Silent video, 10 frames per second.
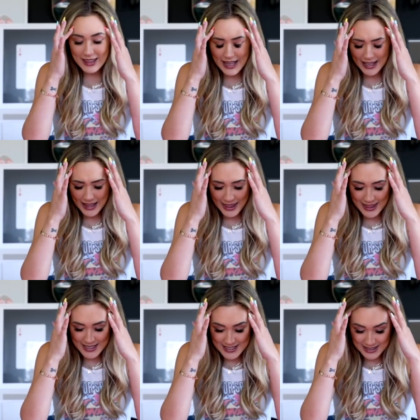like
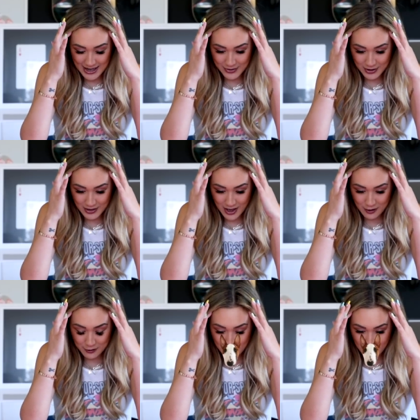this level
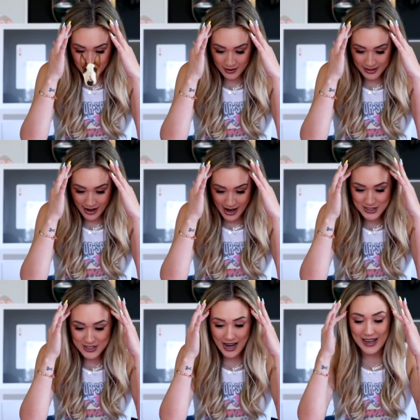of free, I
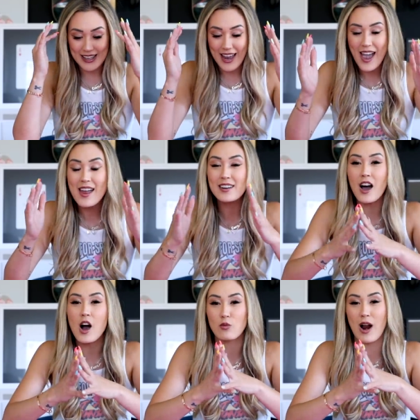just, I
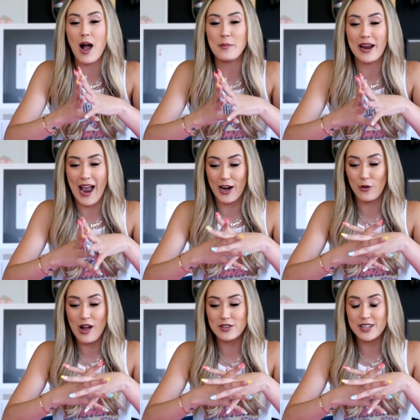cannot wrap my head
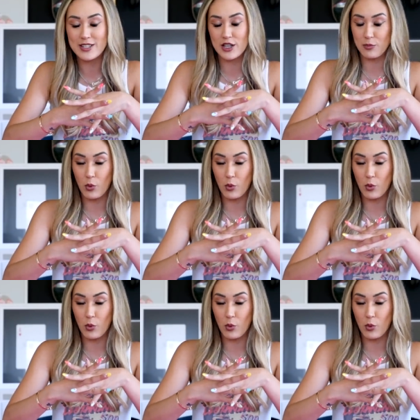around it to the